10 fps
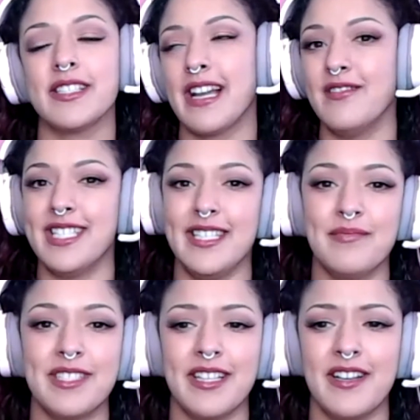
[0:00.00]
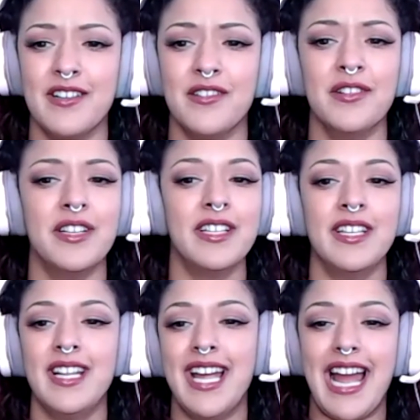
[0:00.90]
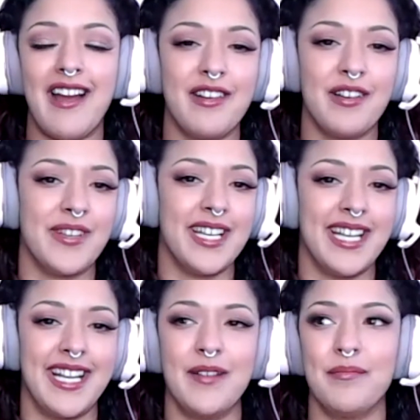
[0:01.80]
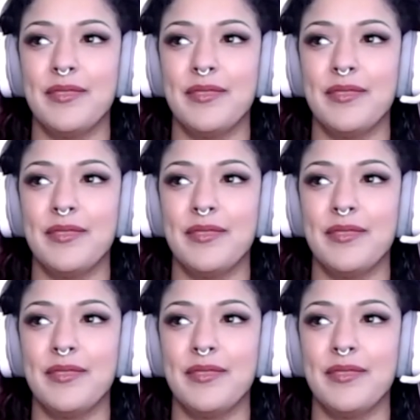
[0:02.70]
how deep to go, how to rig it up.